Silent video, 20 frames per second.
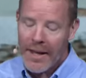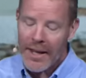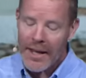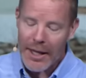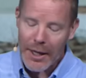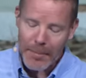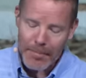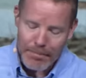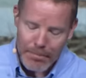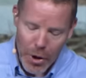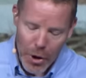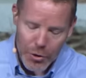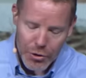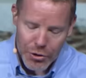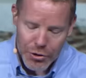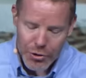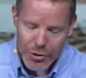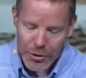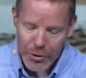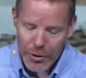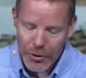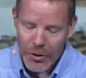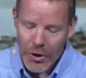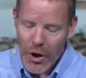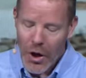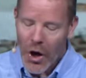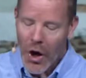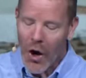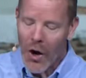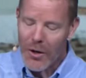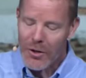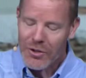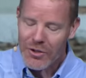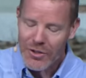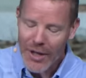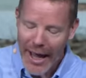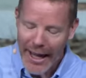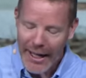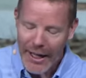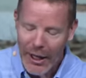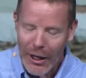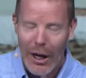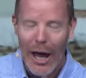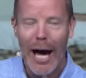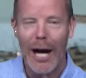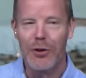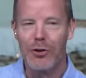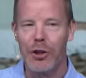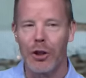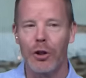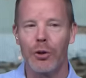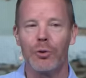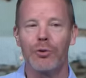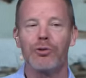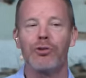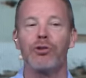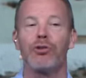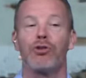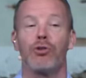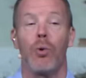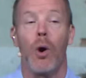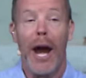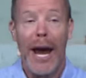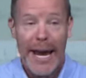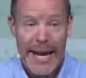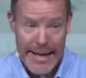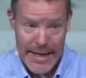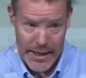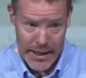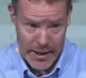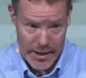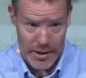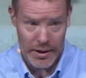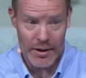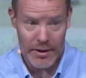emotional, or psychological strain.